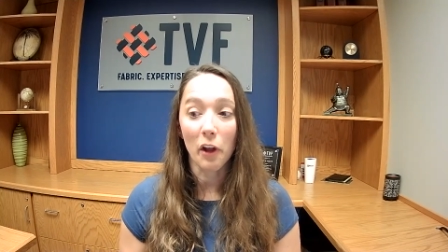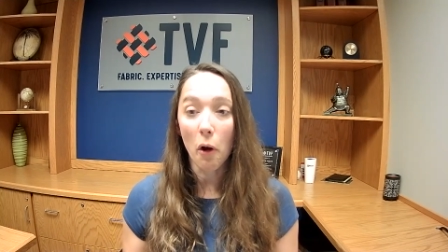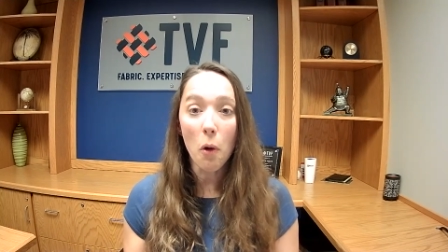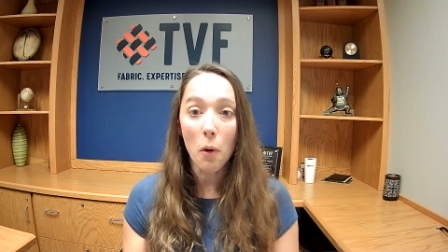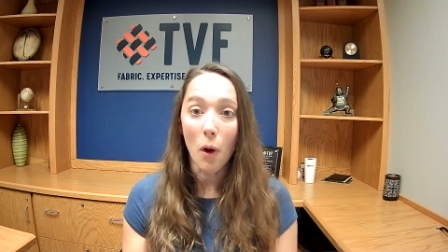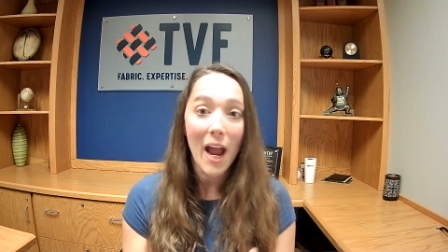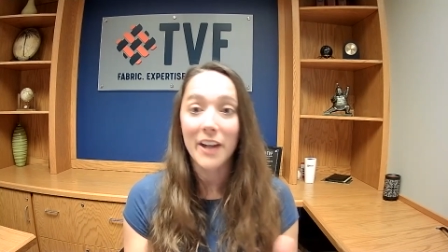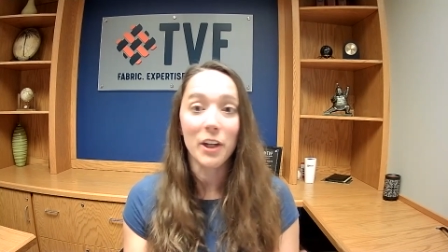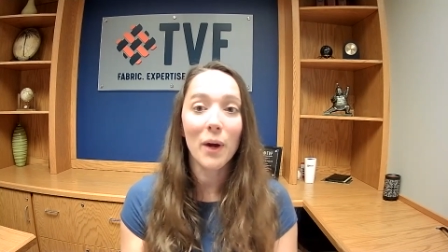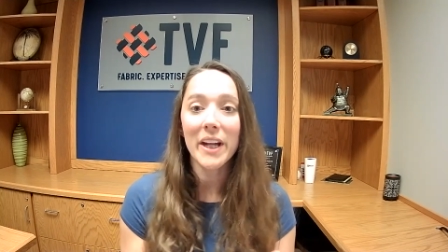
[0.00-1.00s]
Oh, I
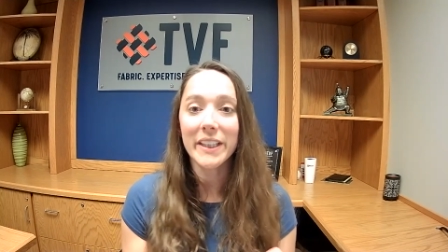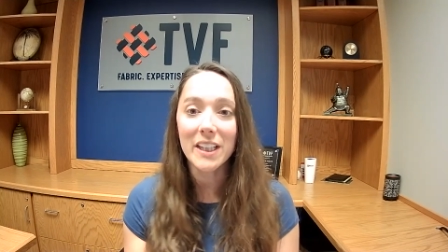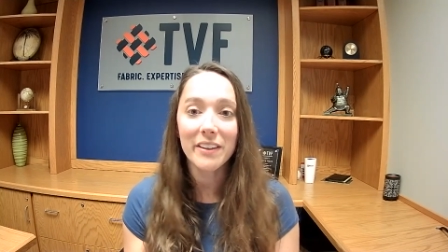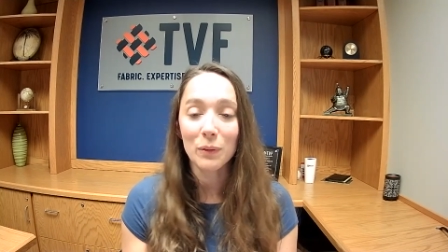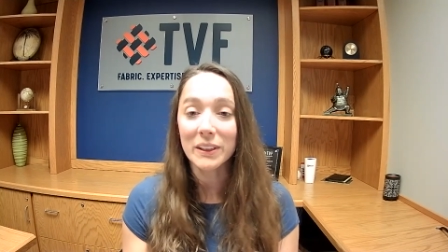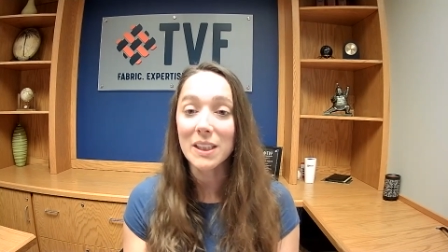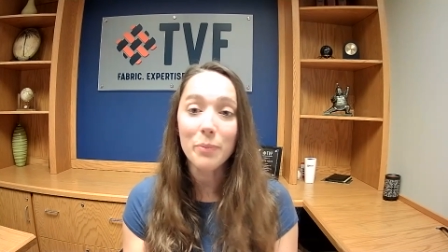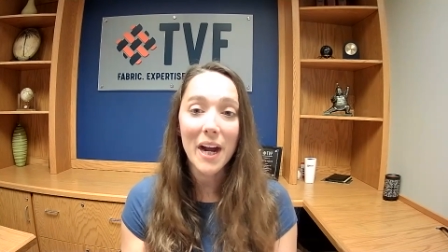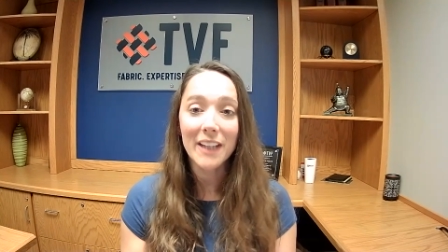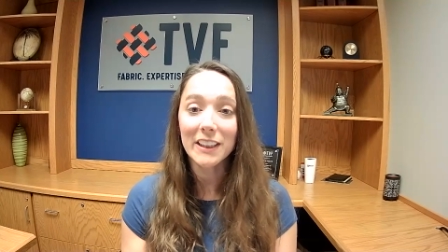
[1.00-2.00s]
had no idea that was
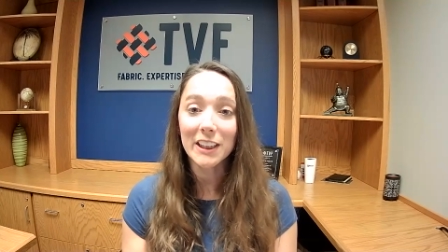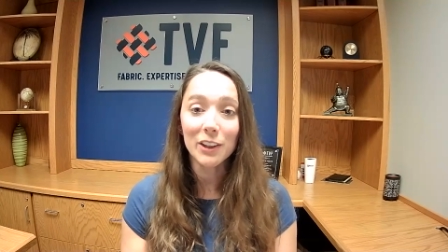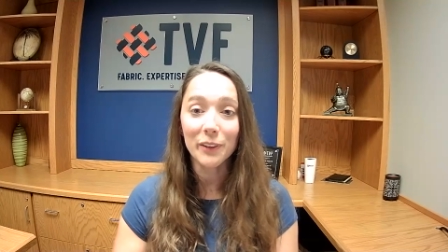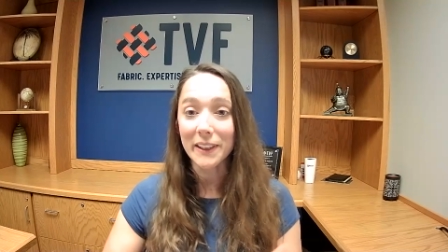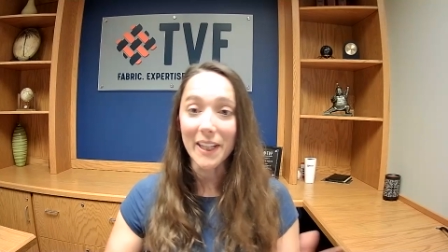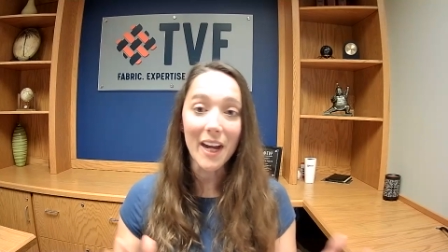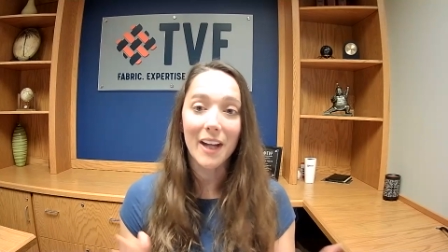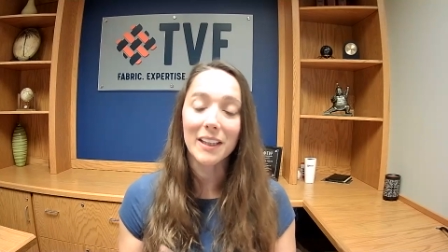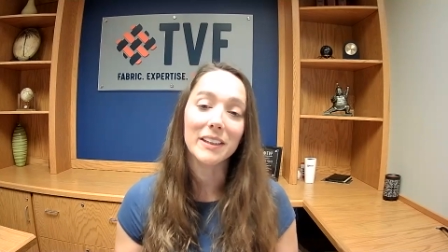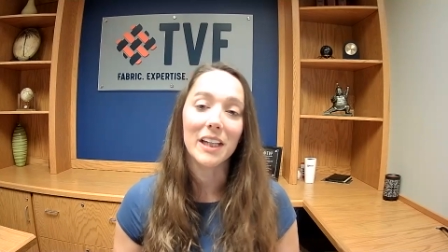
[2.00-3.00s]
impacting you. Like, yeah,
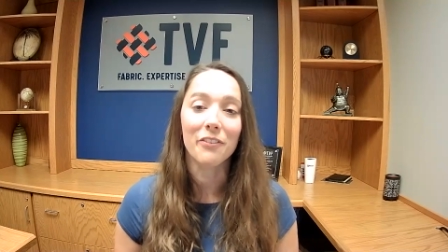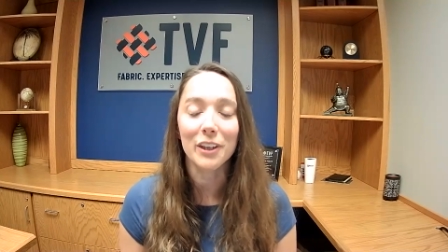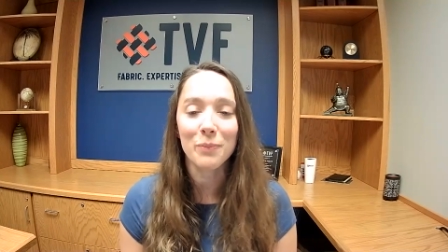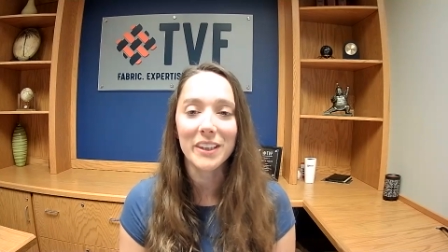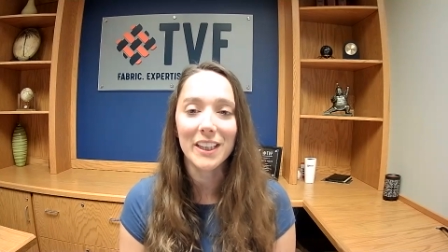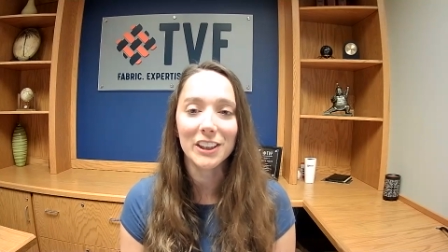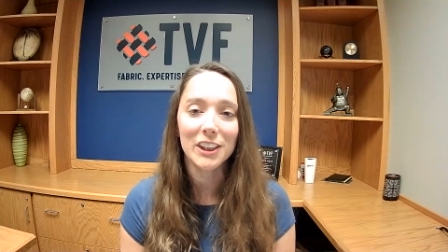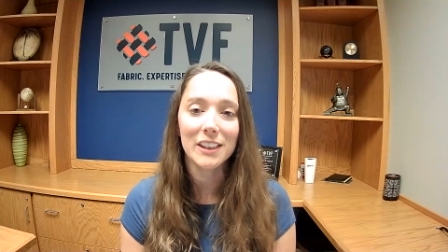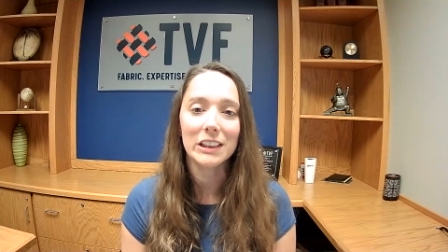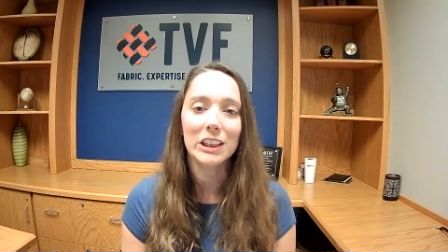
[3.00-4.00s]
I can definitely make that
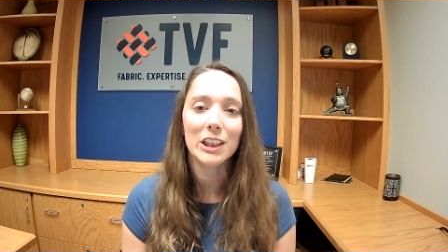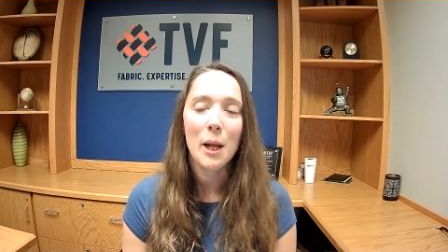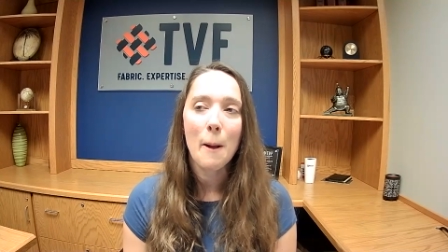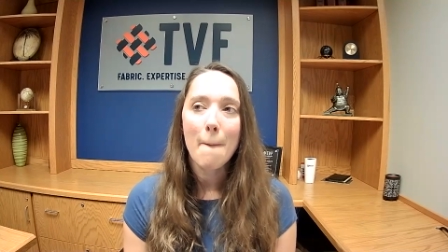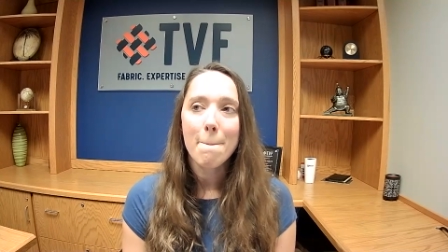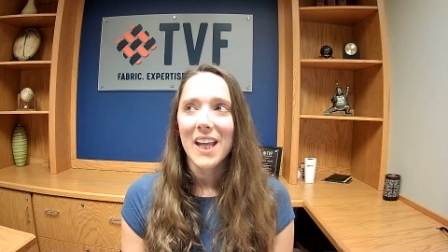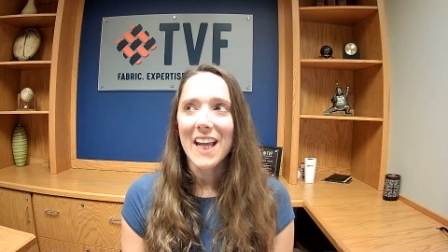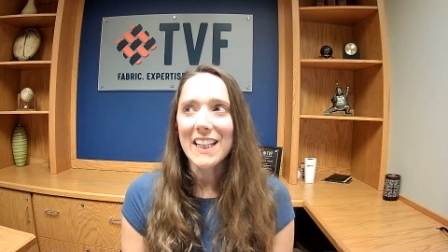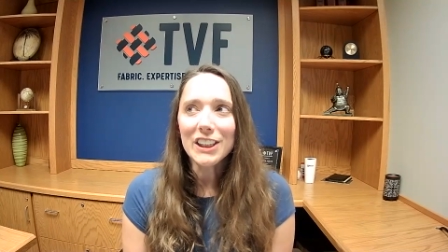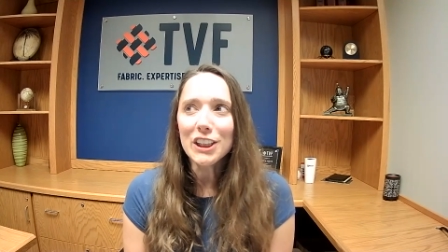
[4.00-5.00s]
change. And
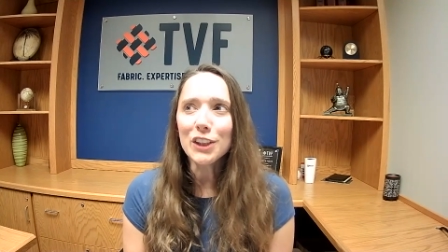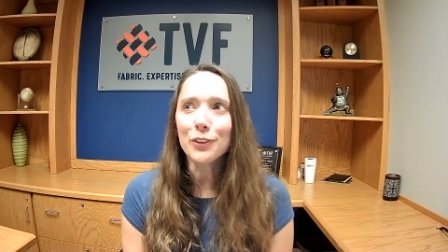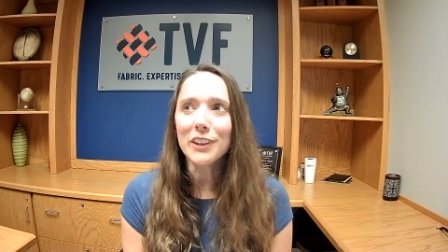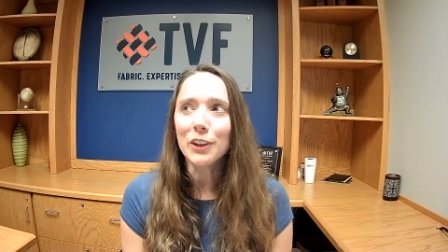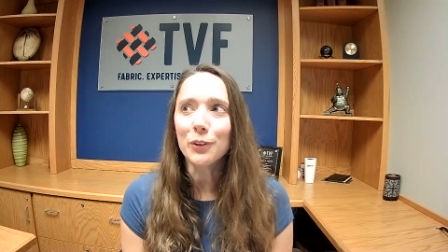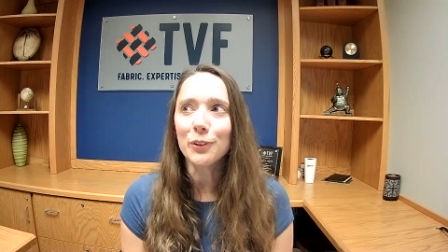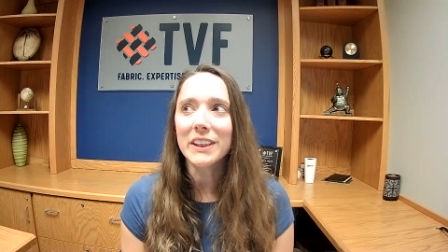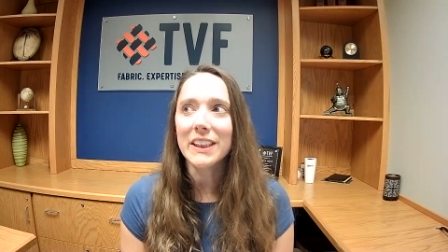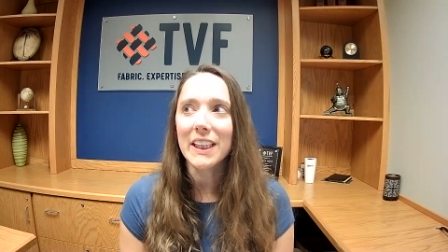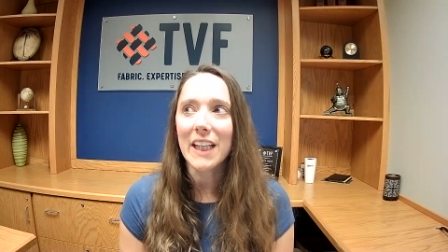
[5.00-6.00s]
it's just really cool
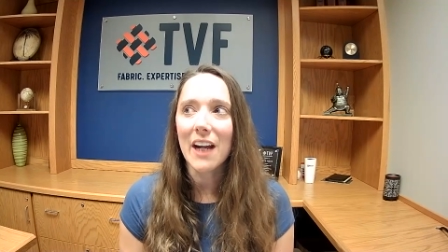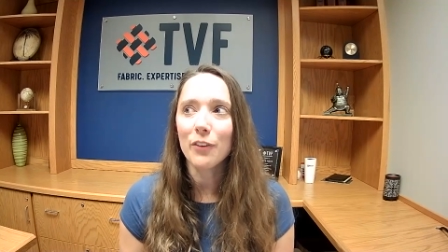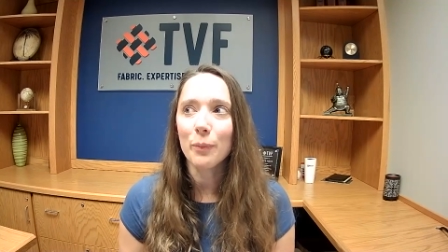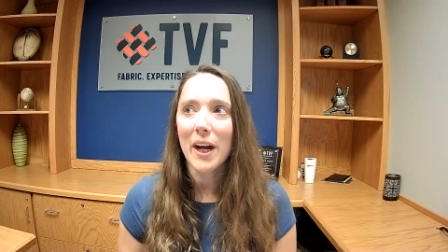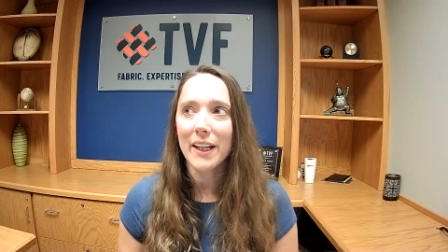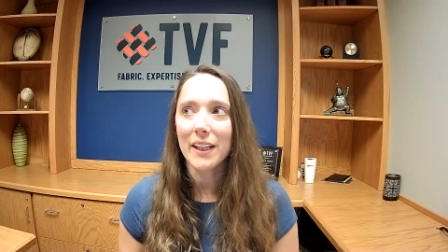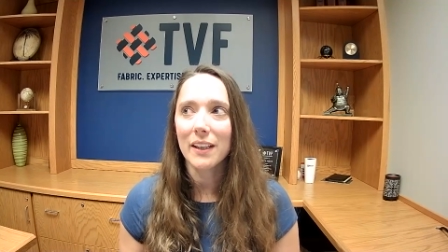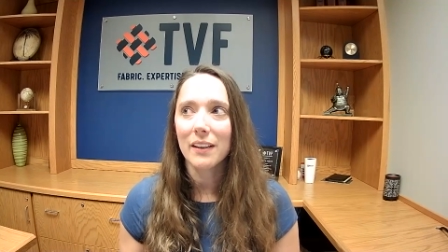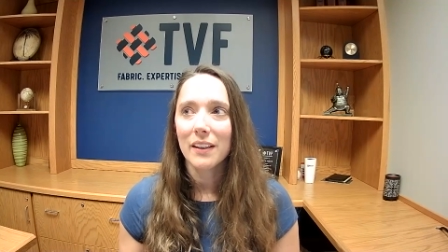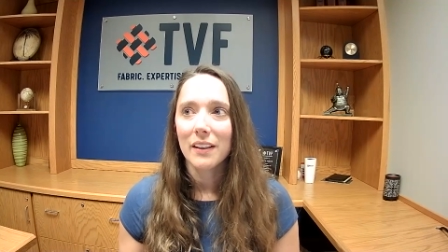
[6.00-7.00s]
seeing everybody